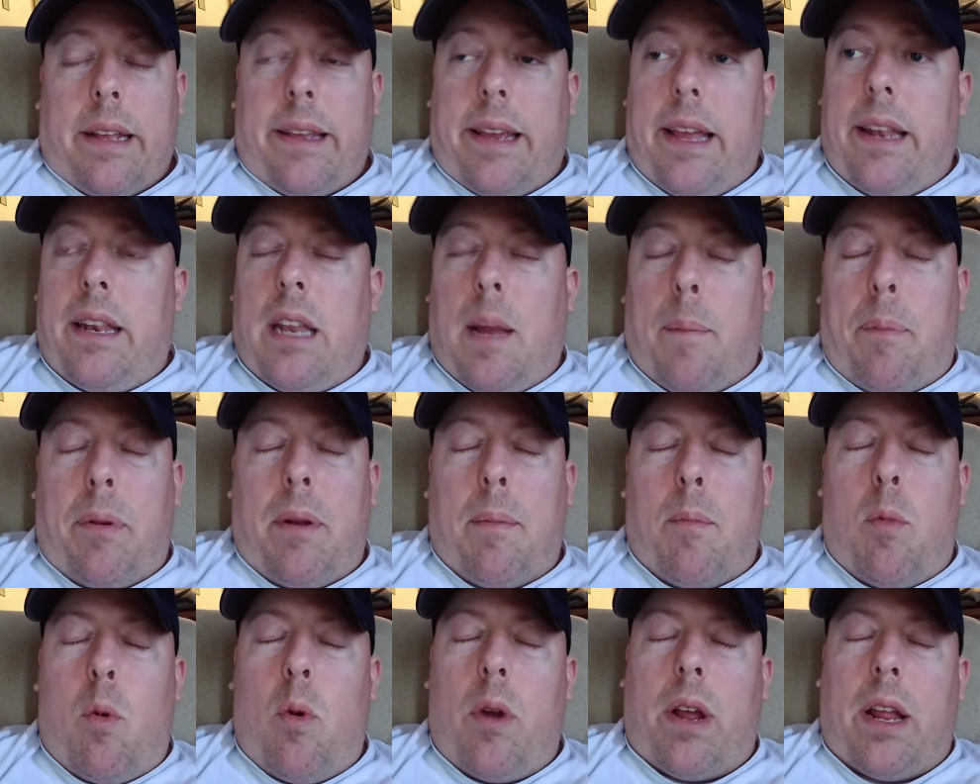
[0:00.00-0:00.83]
getting up in the
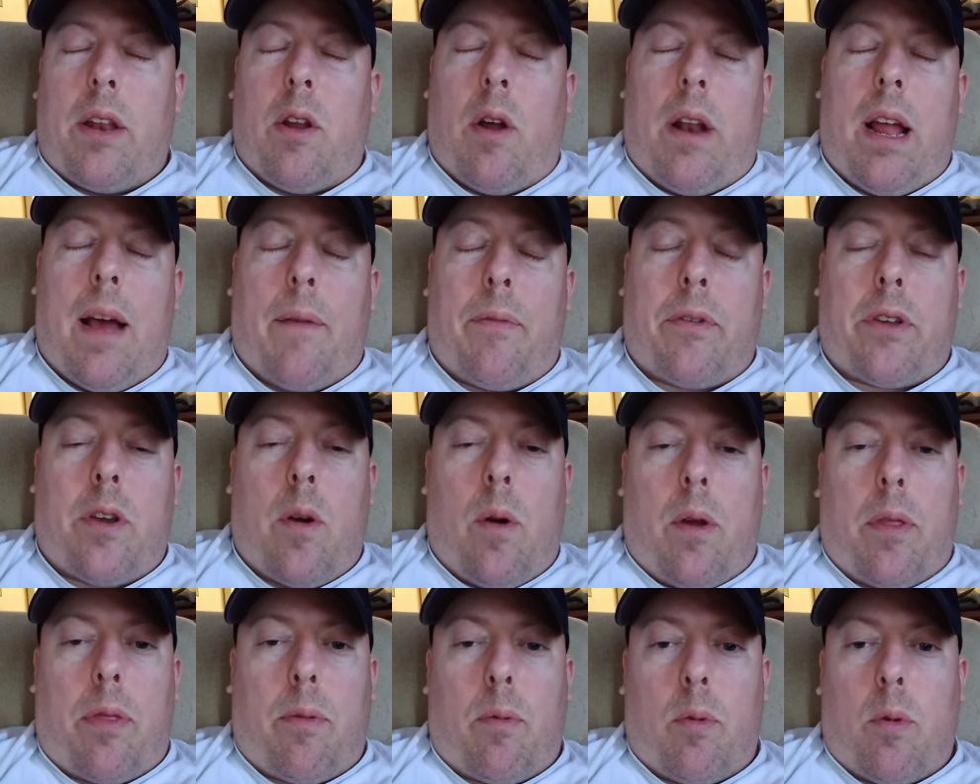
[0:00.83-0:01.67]
morning and not have to
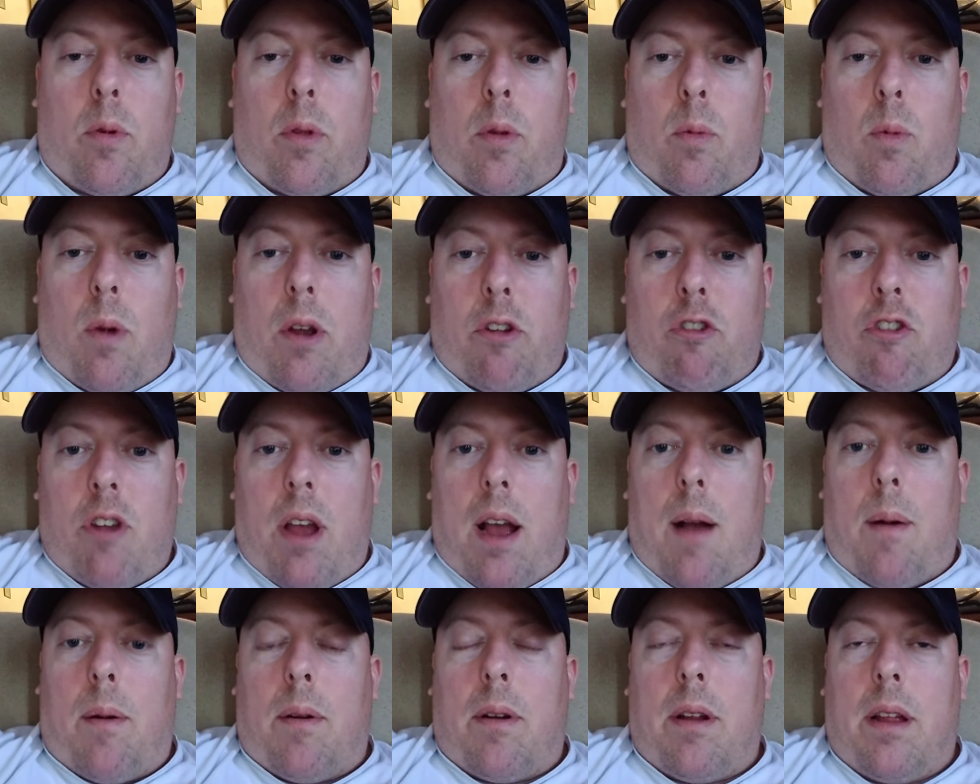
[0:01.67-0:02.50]
go in through the rush
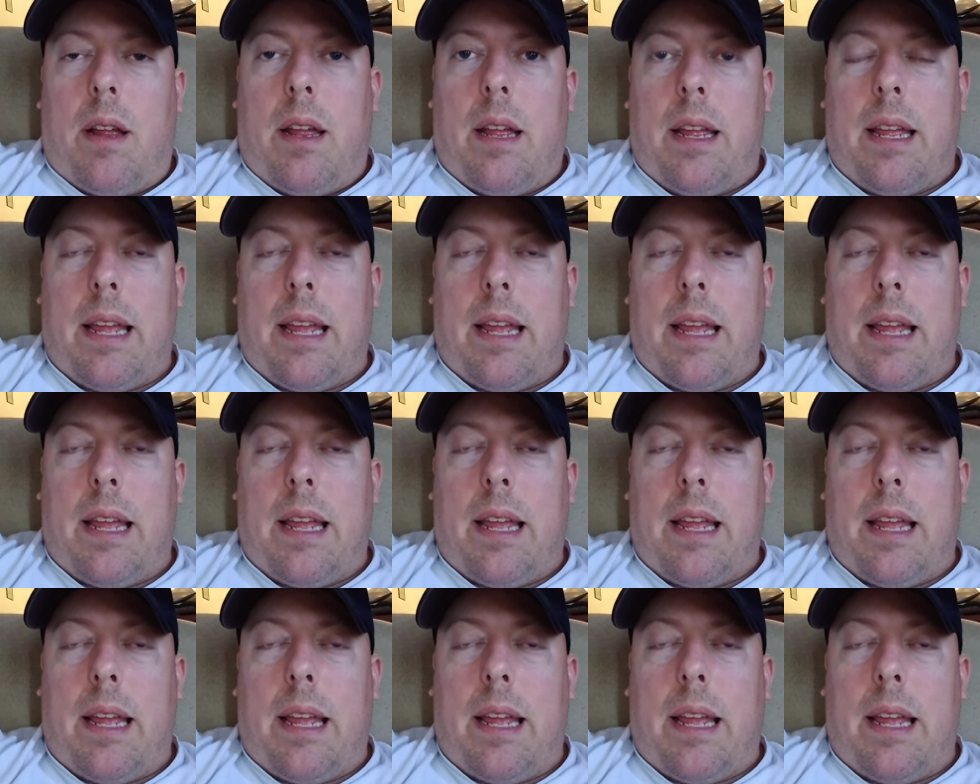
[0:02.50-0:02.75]
hour,